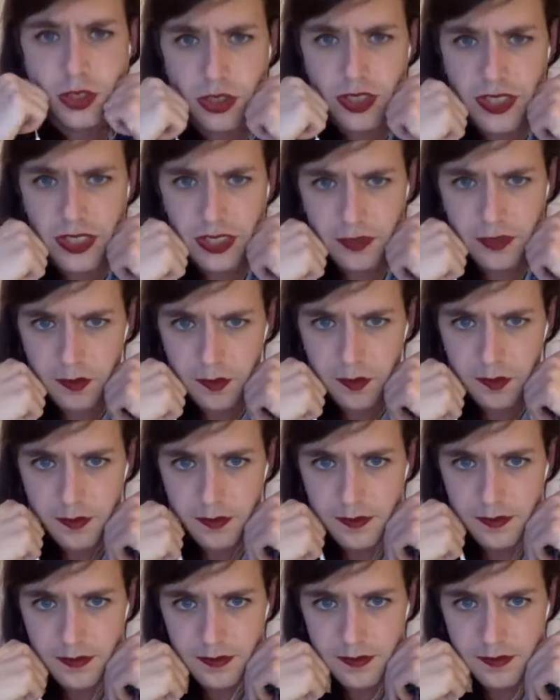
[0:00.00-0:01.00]
creative
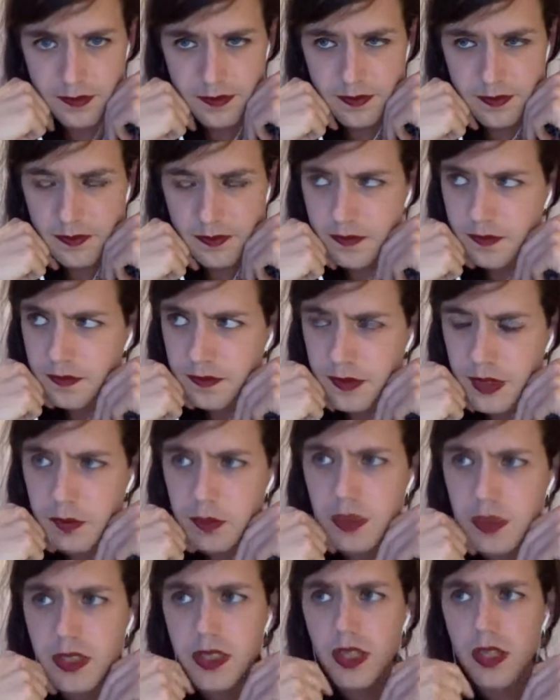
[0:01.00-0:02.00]

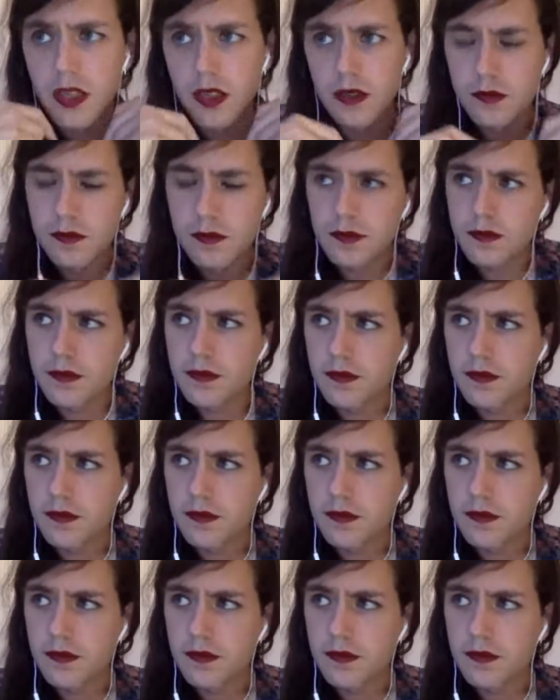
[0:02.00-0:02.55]
people go.